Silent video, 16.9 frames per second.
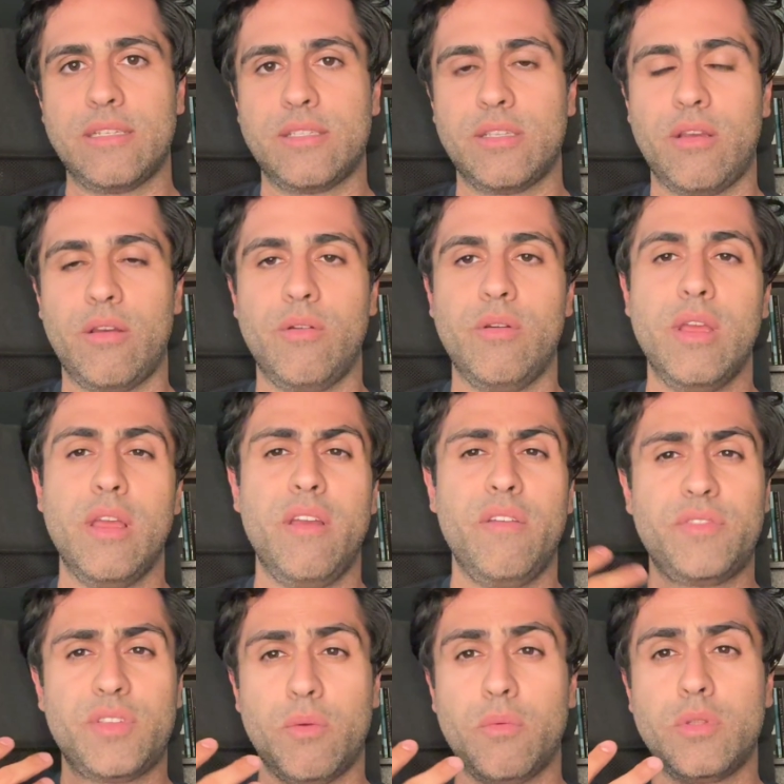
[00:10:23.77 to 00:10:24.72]
So
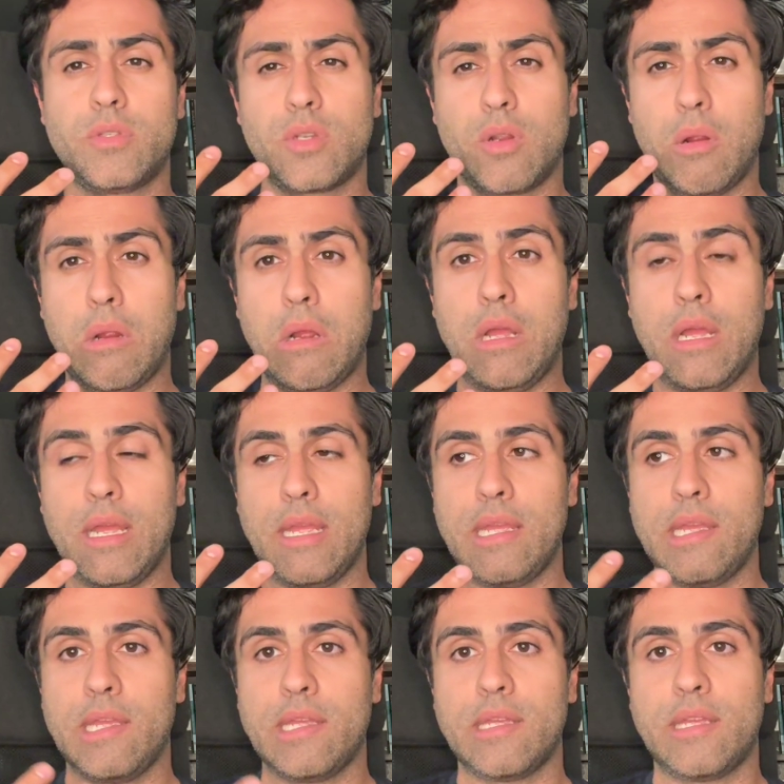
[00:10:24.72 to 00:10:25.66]
if someone's
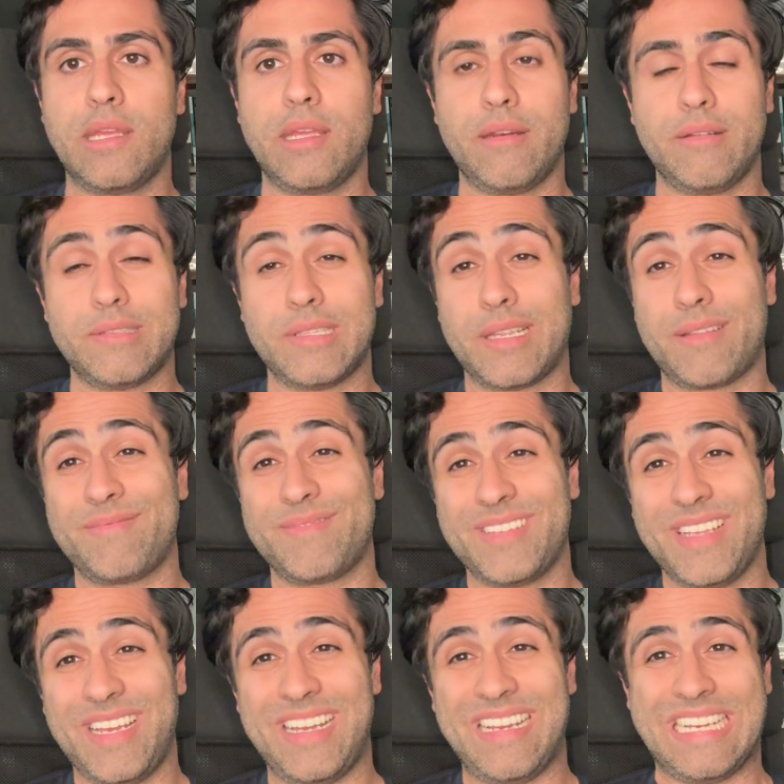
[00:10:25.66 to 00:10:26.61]
crying, it's like,
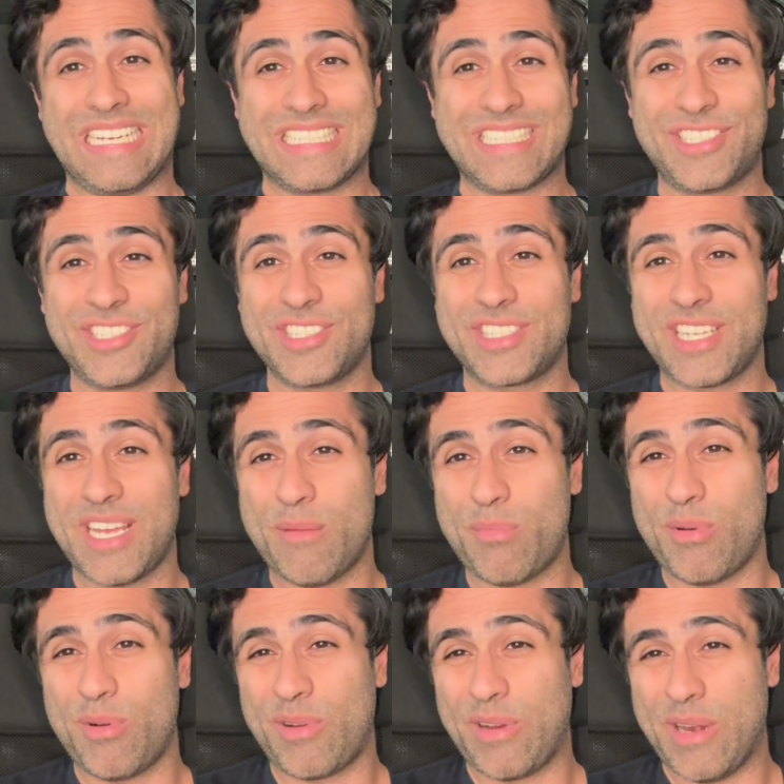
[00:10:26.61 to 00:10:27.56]
just got
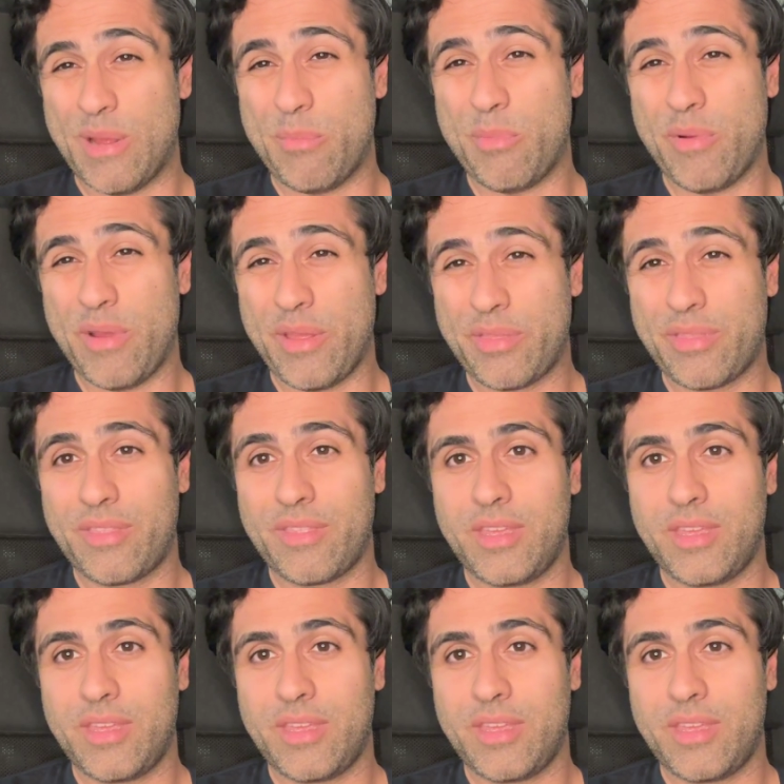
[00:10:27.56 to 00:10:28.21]
broken up with,